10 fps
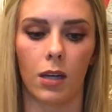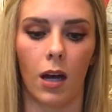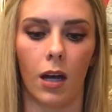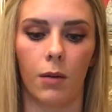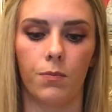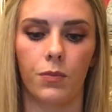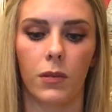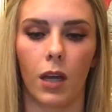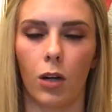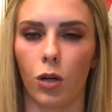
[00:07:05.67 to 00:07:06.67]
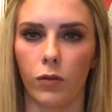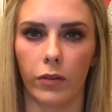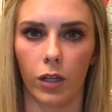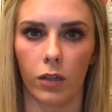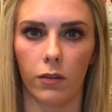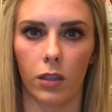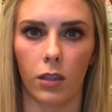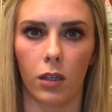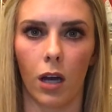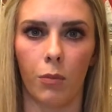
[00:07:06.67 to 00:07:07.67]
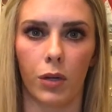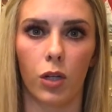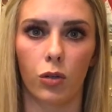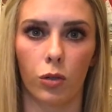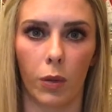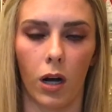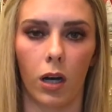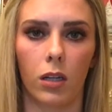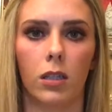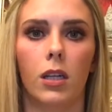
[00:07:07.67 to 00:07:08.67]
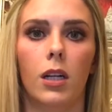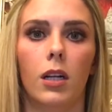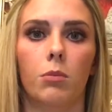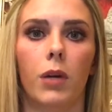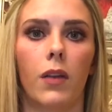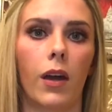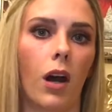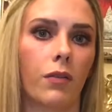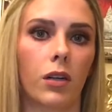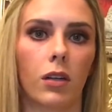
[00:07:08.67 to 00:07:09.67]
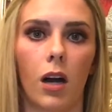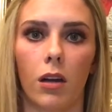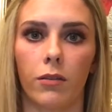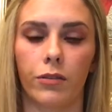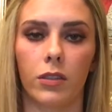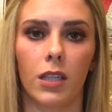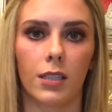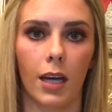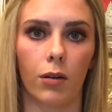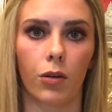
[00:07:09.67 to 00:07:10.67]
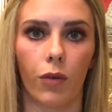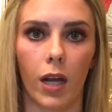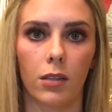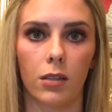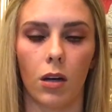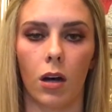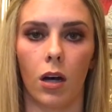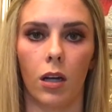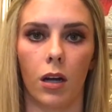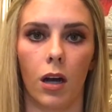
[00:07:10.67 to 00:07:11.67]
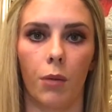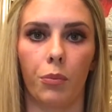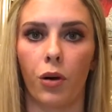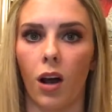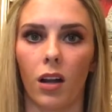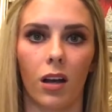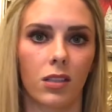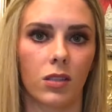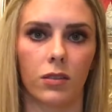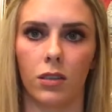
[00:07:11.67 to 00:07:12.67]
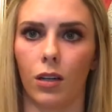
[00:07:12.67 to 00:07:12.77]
I don't know if you've heard of the company Groupon, but they offer a lot of discounted rates on products,